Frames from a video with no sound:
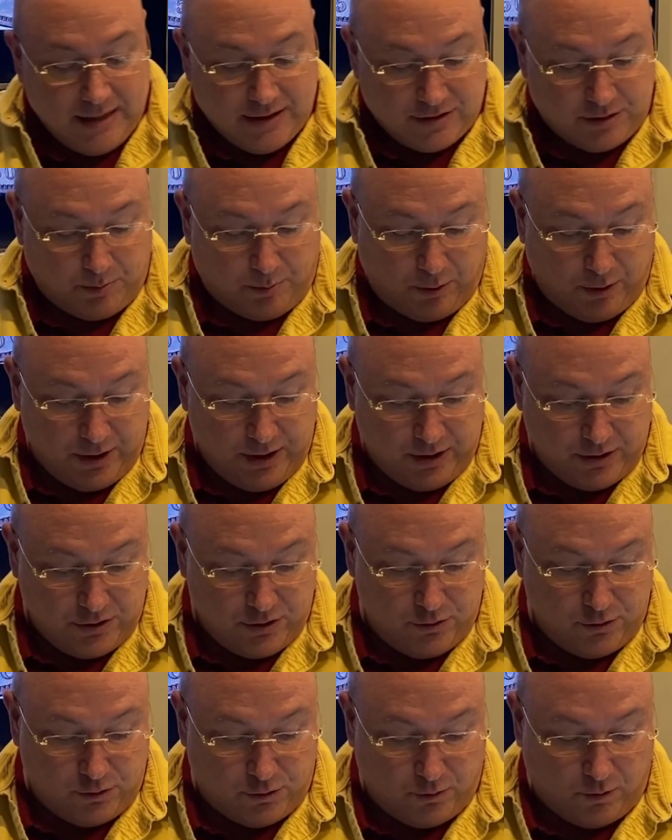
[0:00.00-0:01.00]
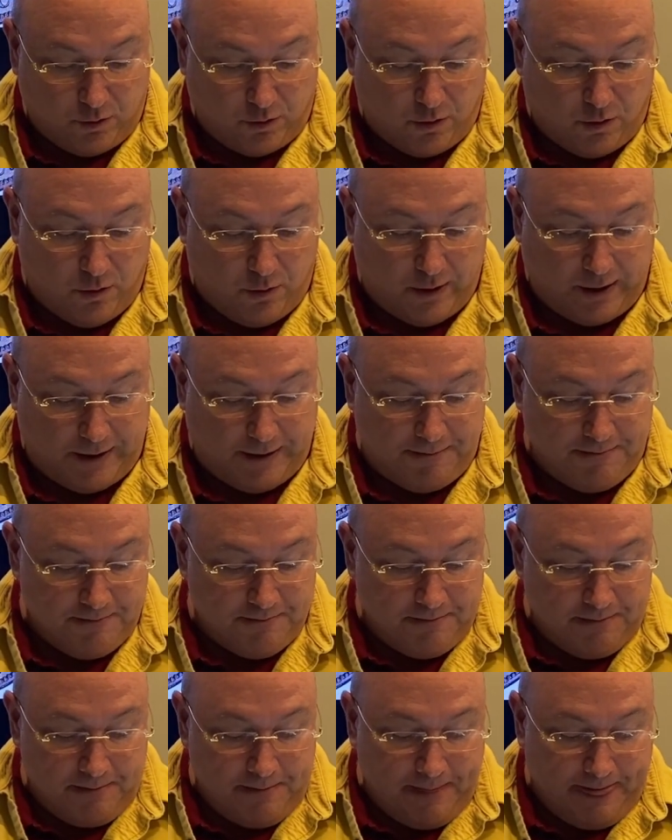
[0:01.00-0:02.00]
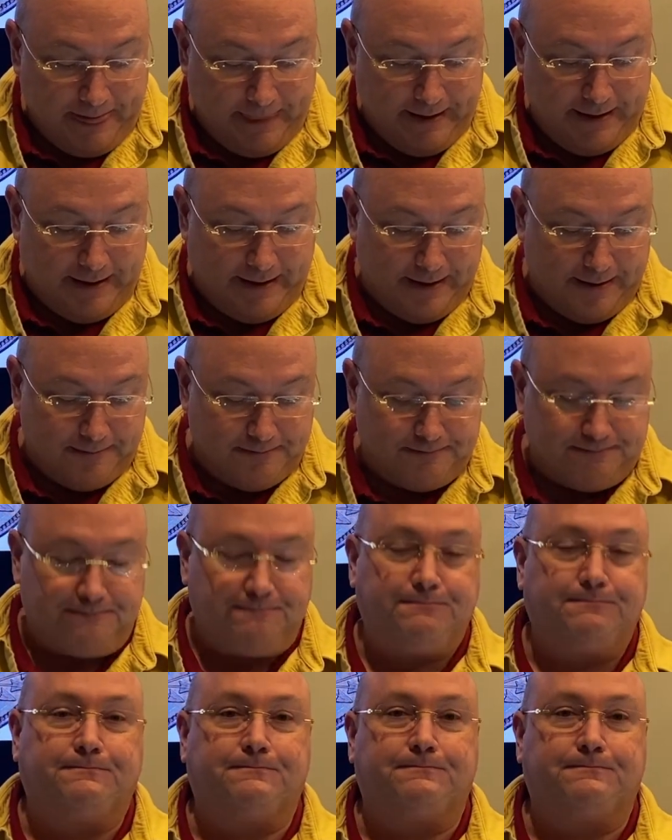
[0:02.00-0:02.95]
It's a pretty unusual coin. Um,